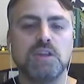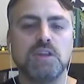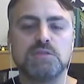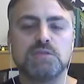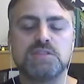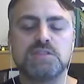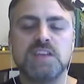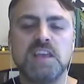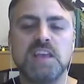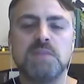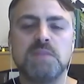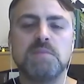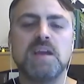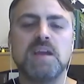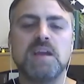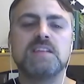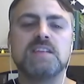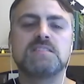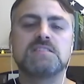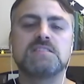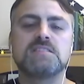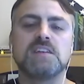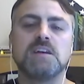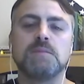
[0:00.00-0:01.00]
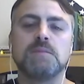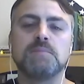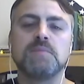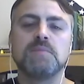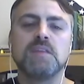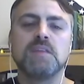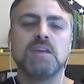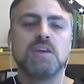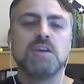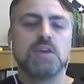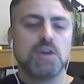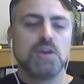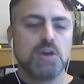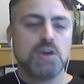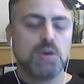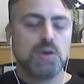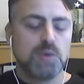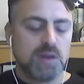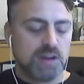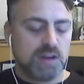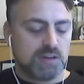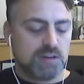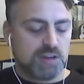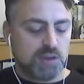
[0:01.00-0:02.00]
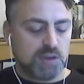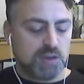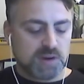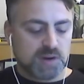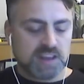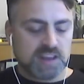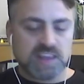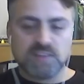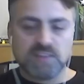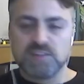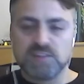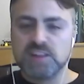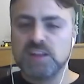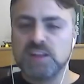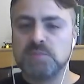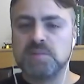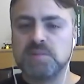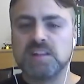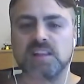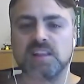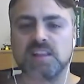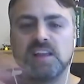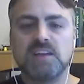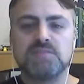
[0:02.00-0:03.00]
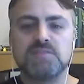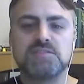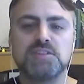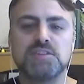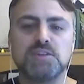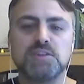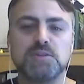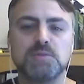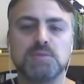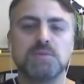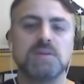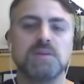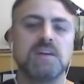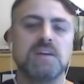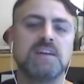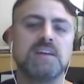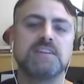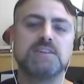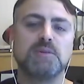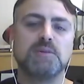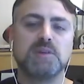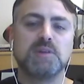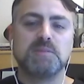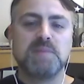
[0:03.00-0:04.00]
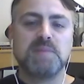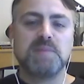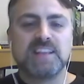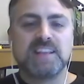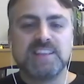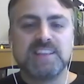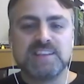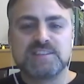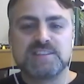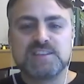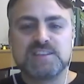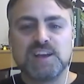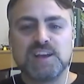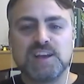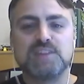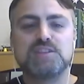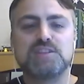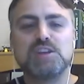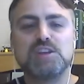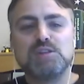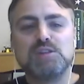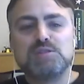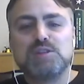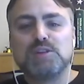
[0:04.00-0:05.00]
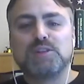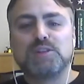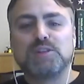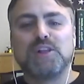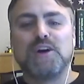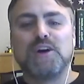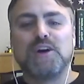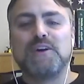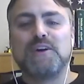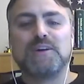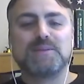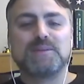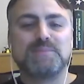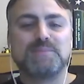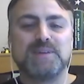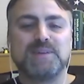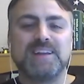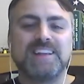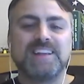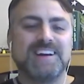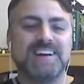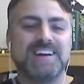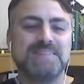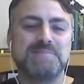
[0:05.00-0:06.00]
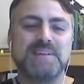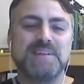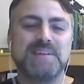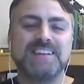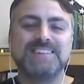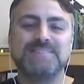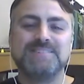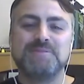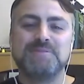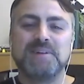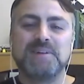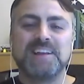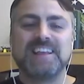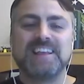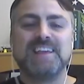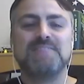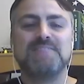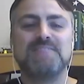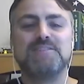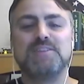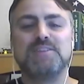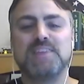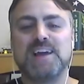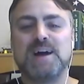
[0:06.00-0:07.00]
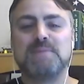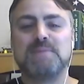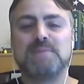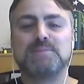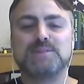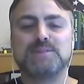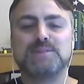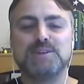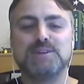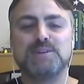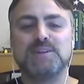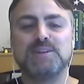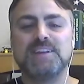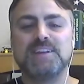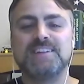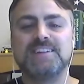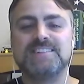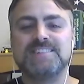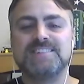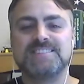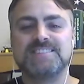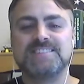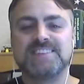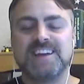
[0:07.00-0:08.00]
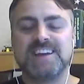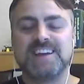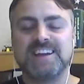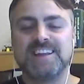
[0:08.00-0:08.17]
teammates. Who here do you want to give a little bit of love to? Don't want to make this too long, but I mean, do want to give you the opportunity to just kind